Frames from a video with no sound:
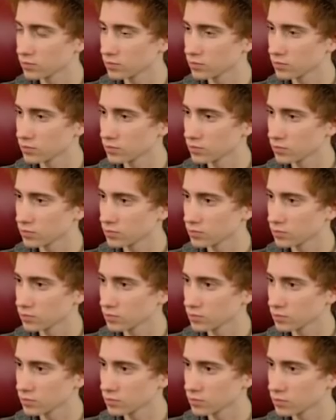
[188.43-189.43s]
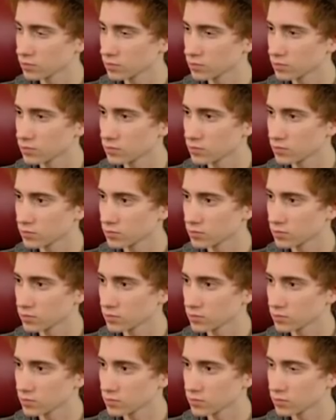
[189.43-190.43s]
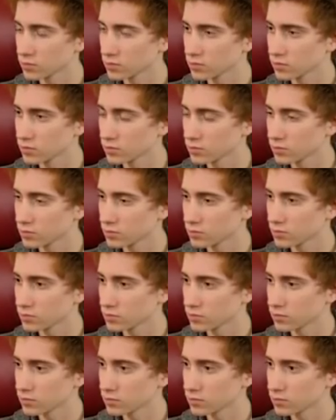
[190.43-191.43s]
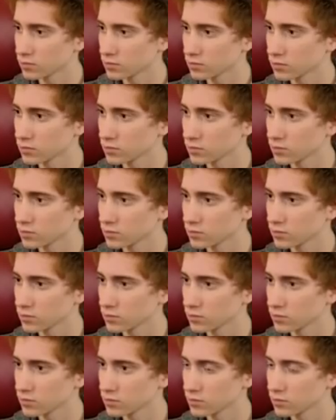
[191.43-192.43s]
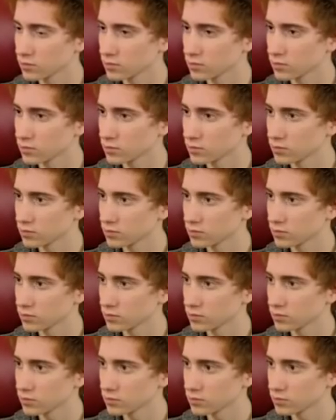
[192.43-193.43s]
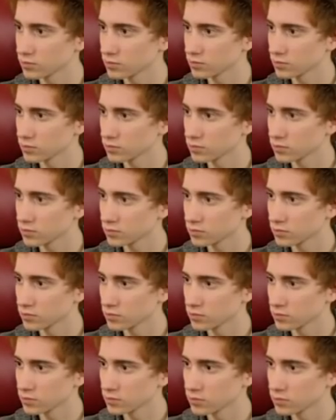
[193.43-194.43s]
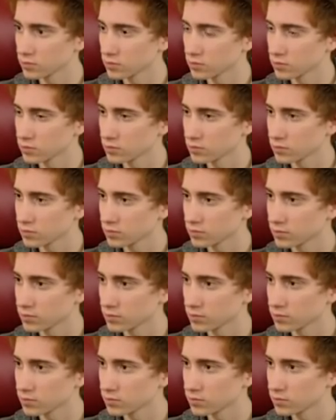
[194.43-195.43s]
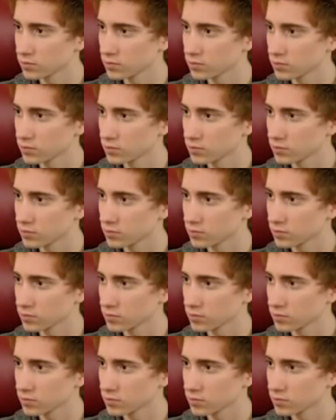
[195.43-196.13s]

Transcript: (no one is talking)